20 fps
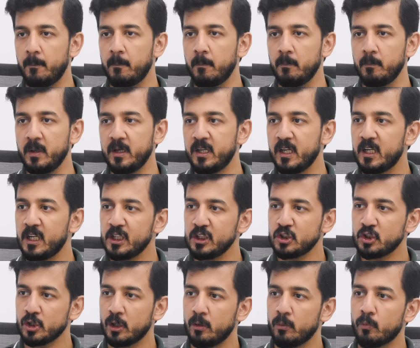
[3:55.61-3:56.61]

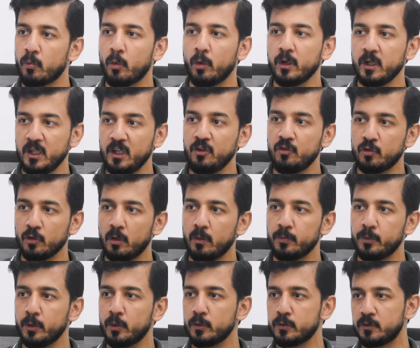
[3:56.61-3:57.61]
mitigation for each of
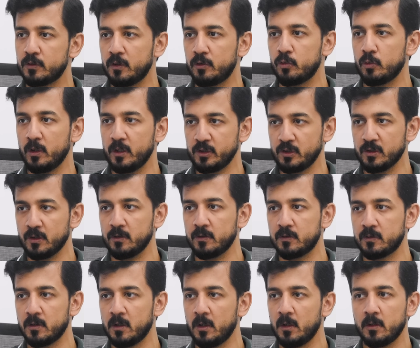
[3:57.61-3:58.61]
those
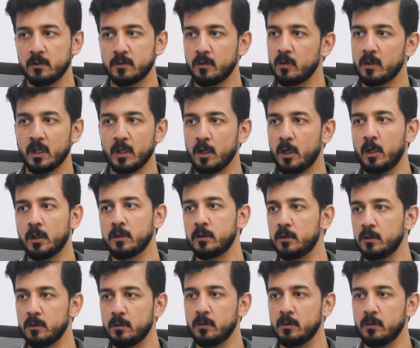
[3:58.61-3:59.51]
situations. So you cannot